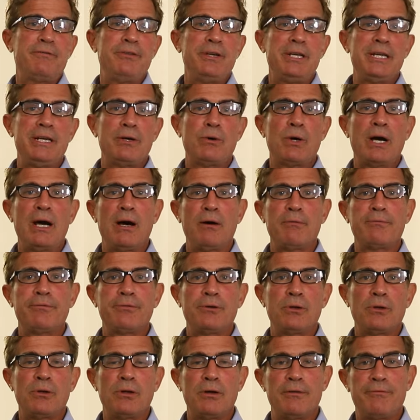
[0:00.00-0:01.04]
video
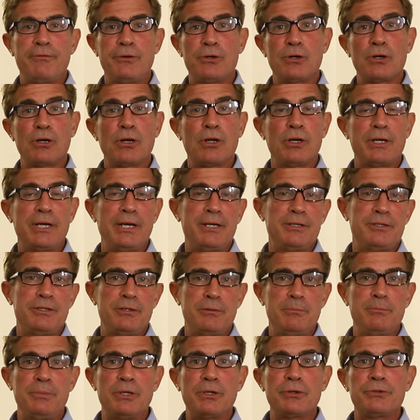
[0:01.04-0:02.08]
helpful, if you're looking
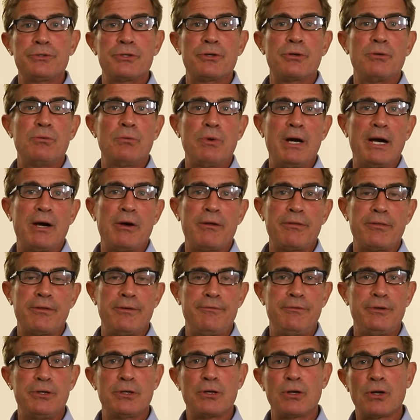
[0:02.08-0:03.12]
to build your wealth,
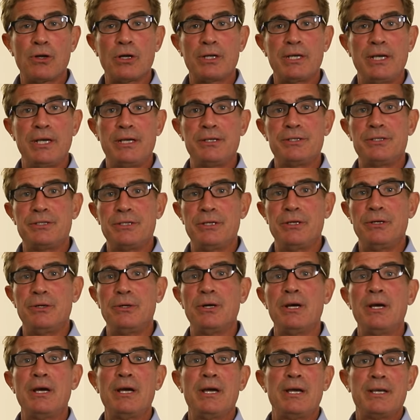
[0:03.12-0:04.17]
if you're looking
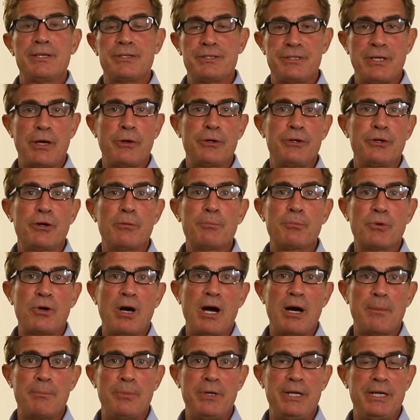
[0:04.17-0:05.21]
to sell your
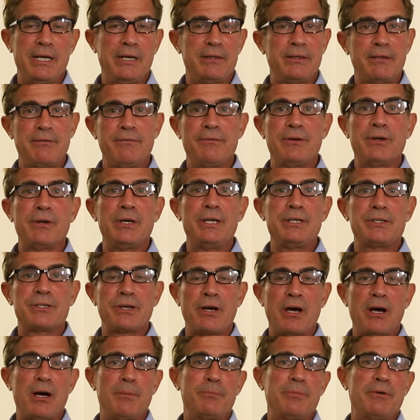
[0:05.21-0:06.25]
property at the very
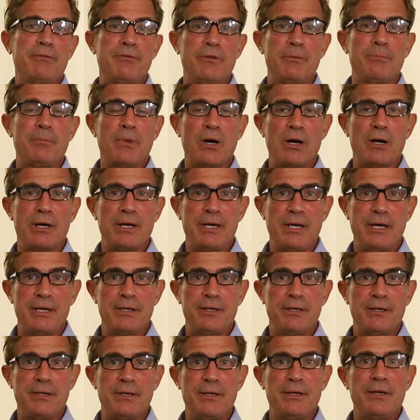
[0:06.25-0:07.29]
top of the market,
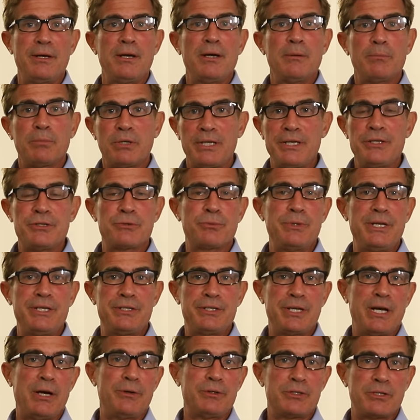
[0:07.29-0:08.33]
please
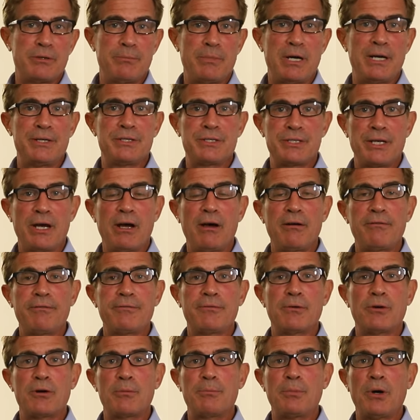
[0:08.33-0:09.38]
reach out to
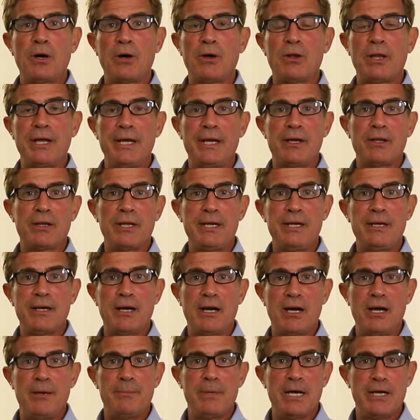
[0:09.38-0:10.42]
myself or Paul Haley.
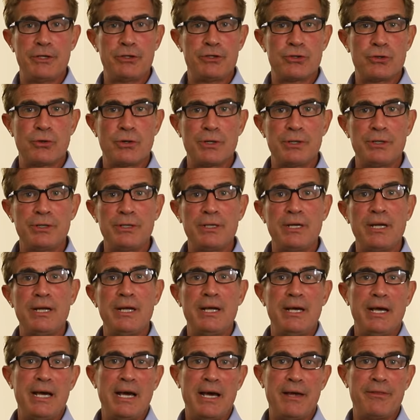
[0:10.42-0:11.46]
I'm at
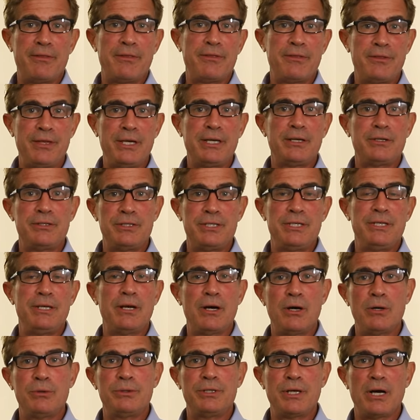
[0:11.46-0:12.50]

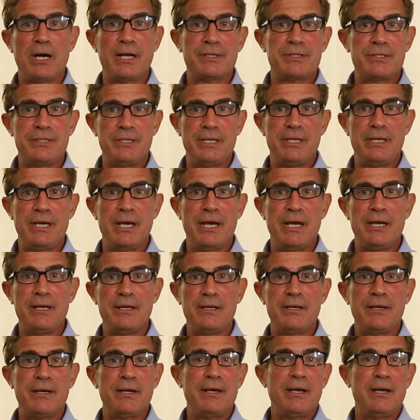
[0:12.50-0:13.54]

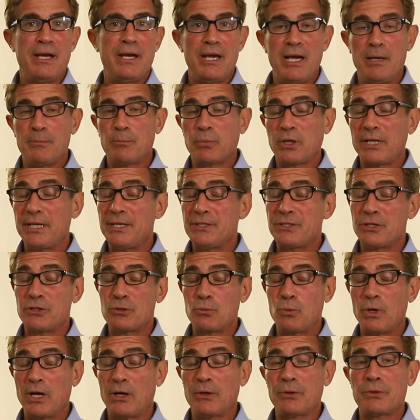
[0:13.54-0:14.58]
jordan@thinkto.ca. And please as
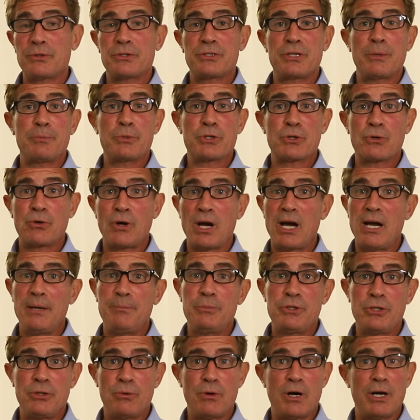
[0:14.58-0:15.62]
well
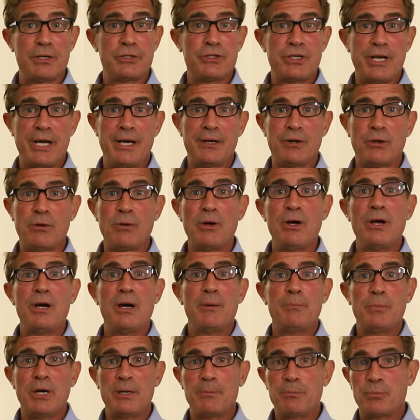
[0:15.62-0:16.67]
subscribe to our channel
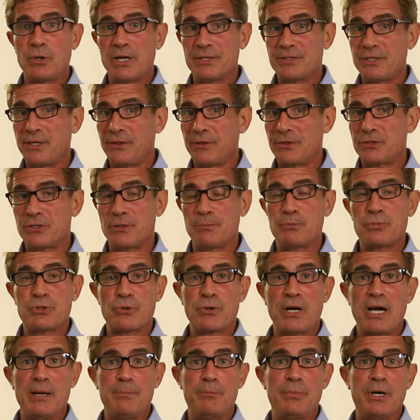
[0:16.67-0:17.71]
by pressing the
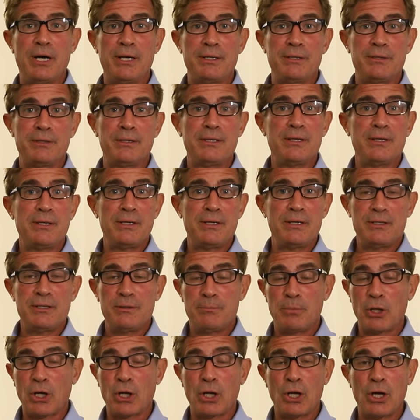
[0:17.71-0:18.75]
subscribe button
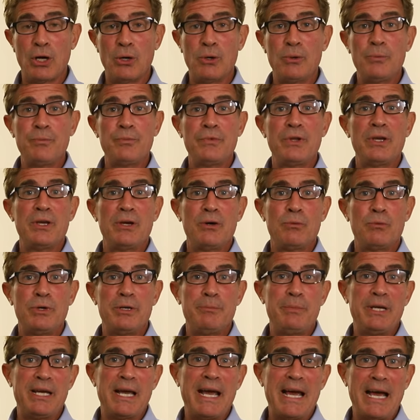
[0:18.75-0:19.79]
below.
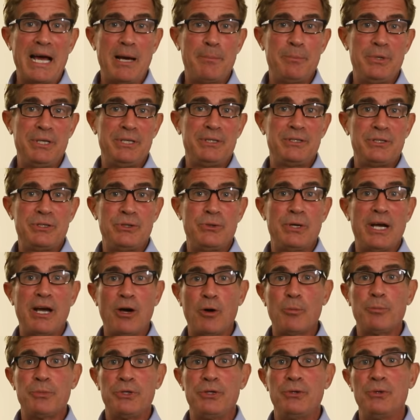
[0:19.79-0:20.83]
we'd be happy to
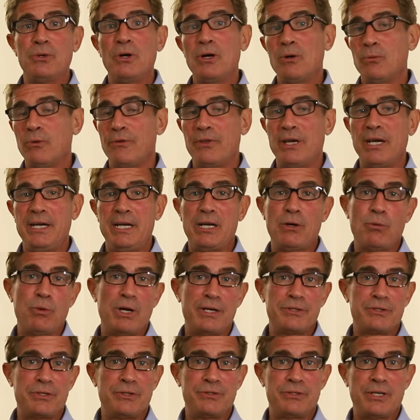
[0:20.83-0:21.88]
help you with any
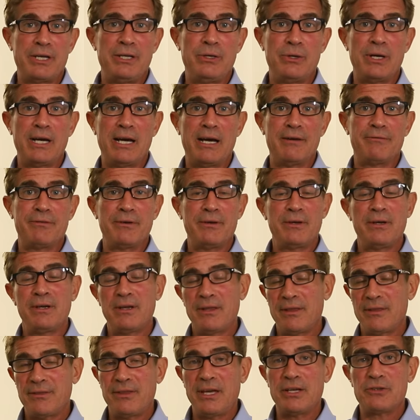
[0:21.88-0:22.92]
questions that you have.
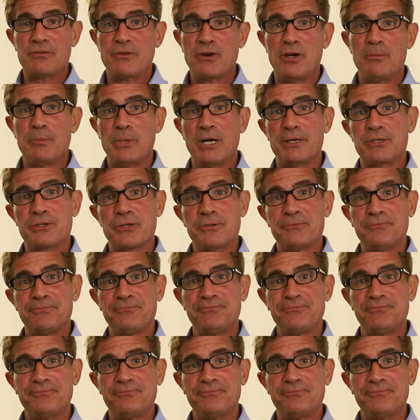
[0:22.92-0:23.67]
Thanks very much.